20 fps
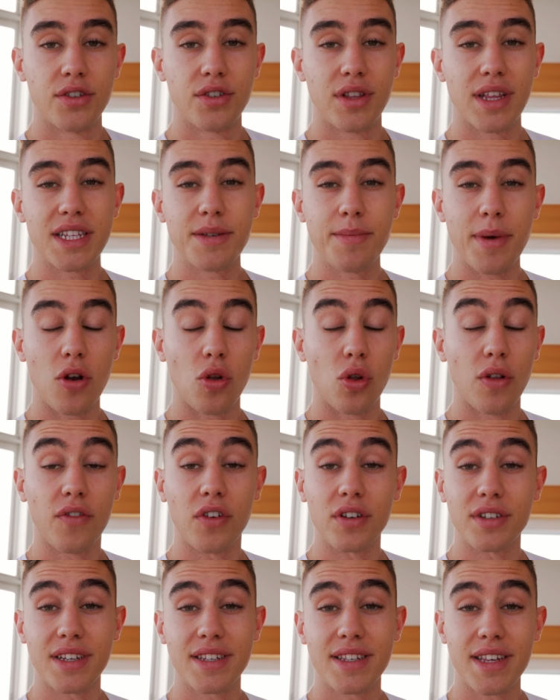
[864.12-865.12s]
So that's about all
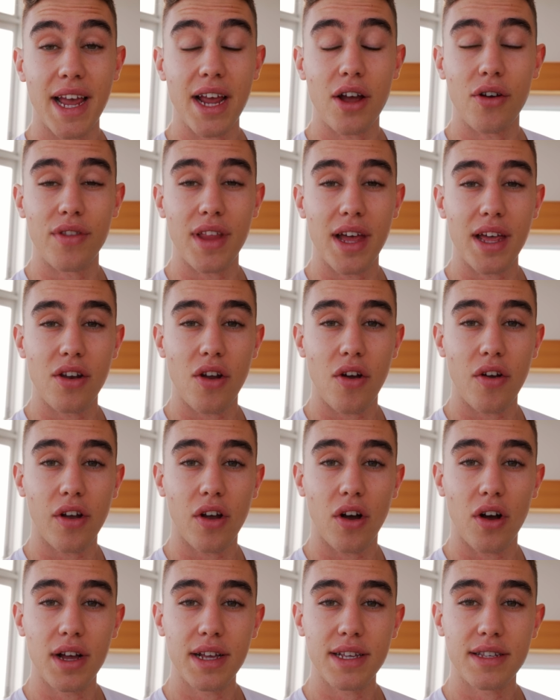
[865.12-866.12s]
I've got to say on that
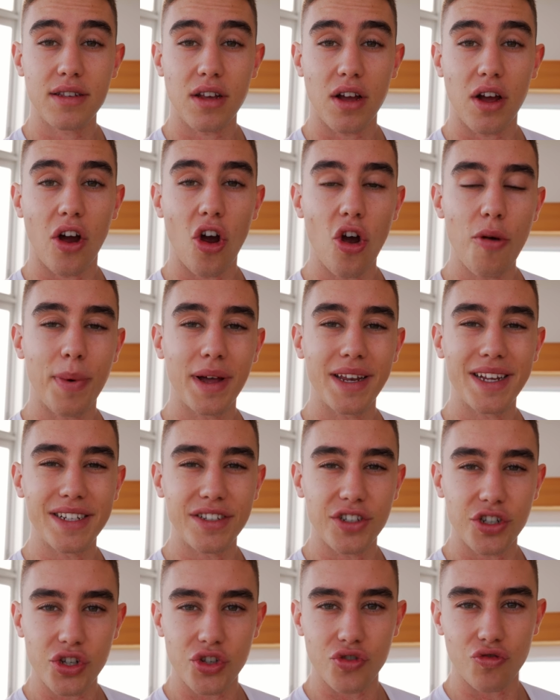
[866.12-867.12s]
note, guys. I hope I
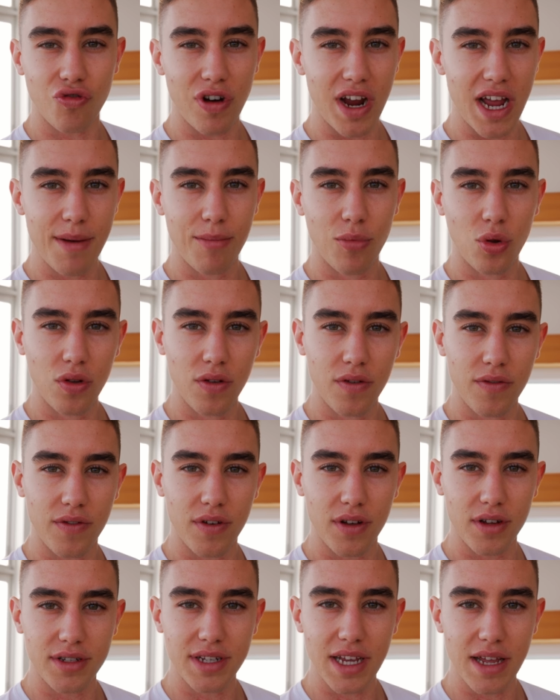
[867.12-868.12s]
didn't just ramble
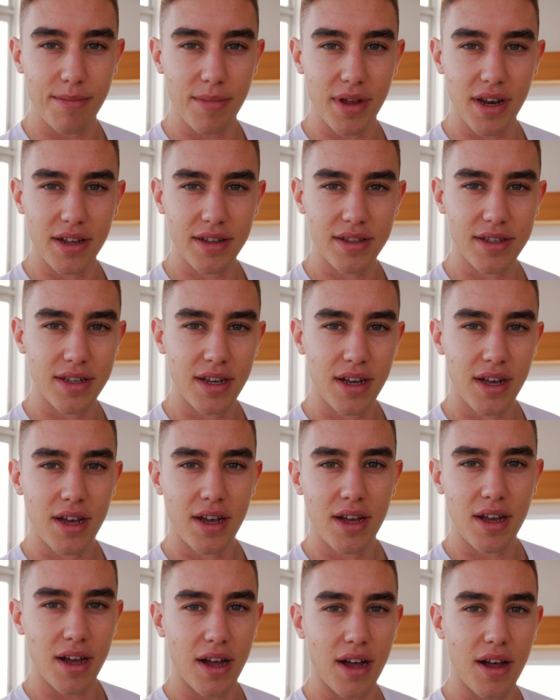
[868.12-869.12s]
for 10 minutes.
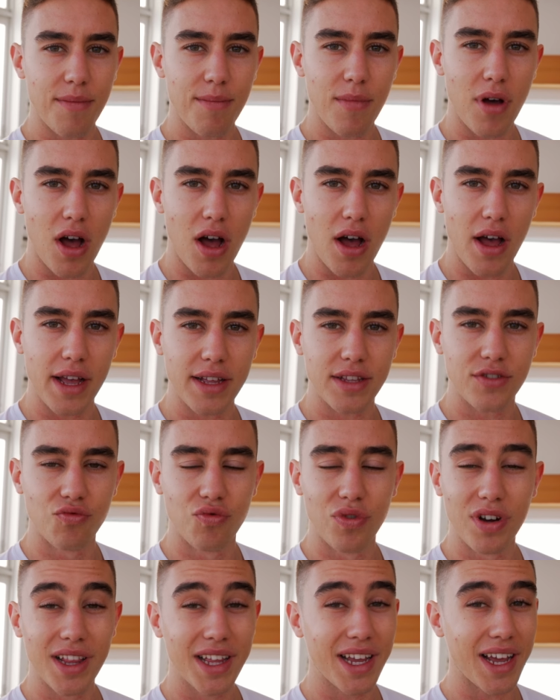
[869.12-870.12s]
It's
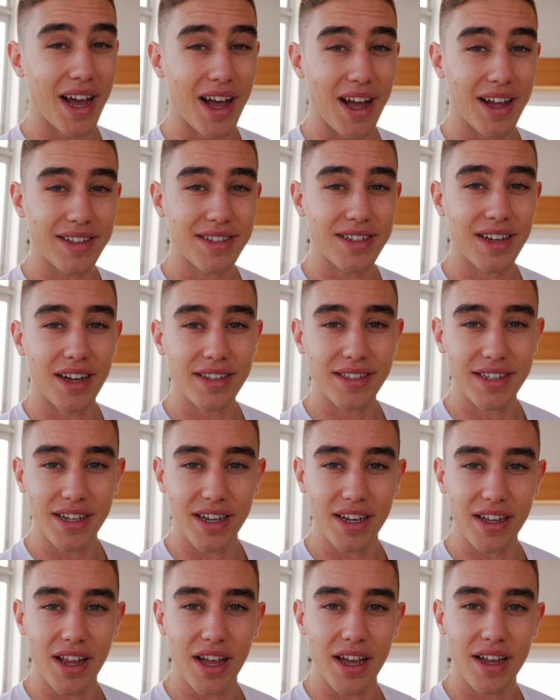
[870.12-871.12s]
really hard to
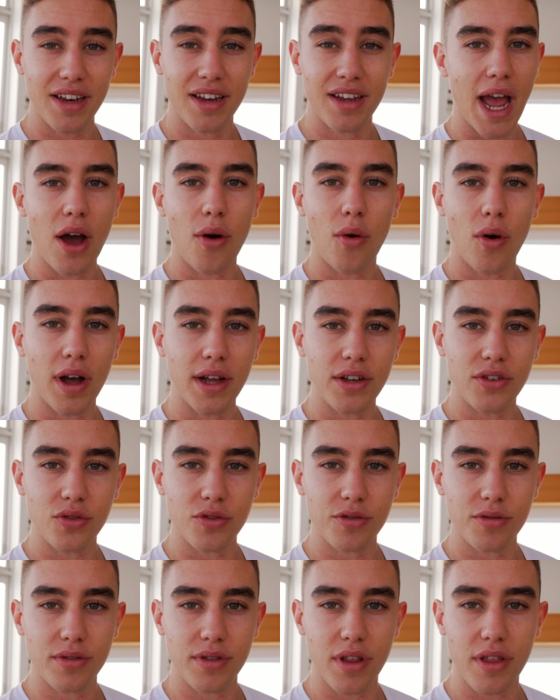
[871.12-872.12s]
articulate how I
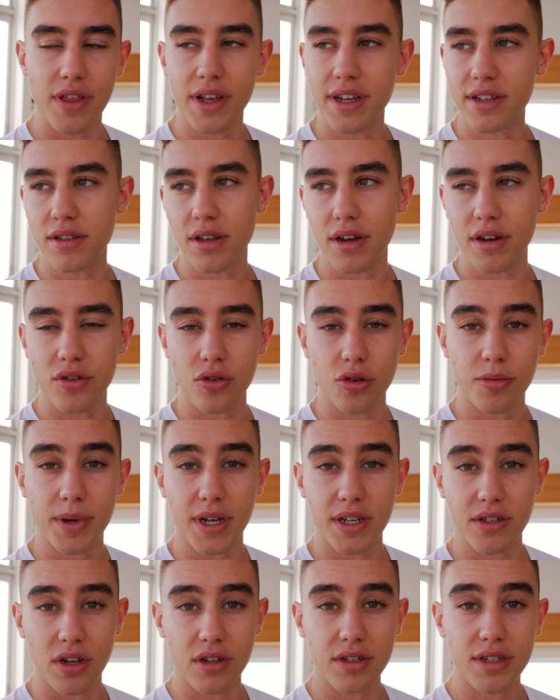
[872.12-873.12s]
do the things that I do,
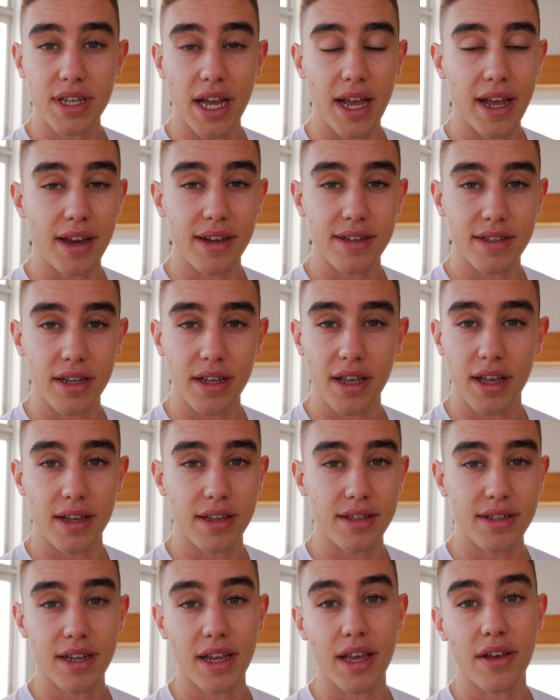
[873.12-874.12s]
because I just take it
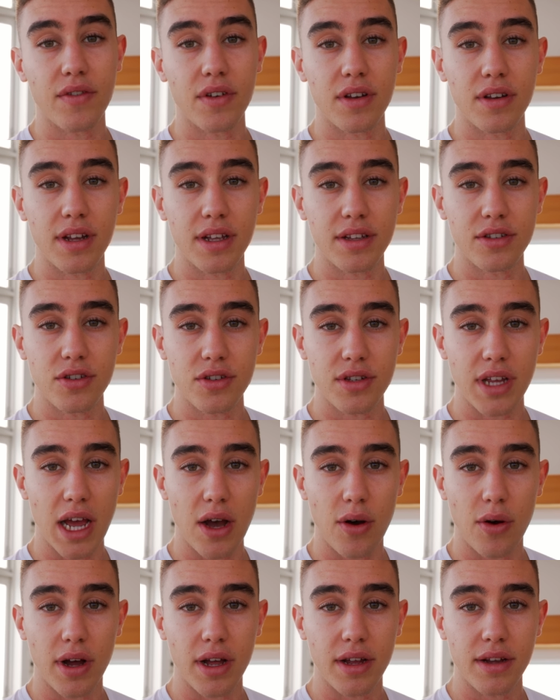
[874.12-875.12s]
as a given. It's just
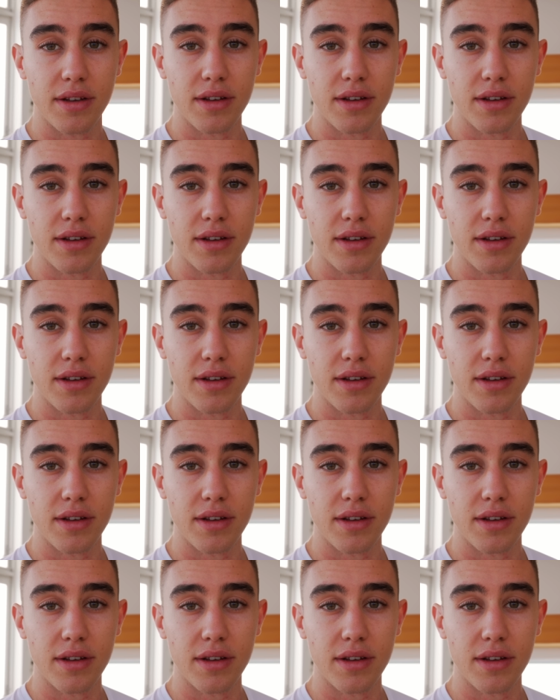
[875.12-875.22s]
how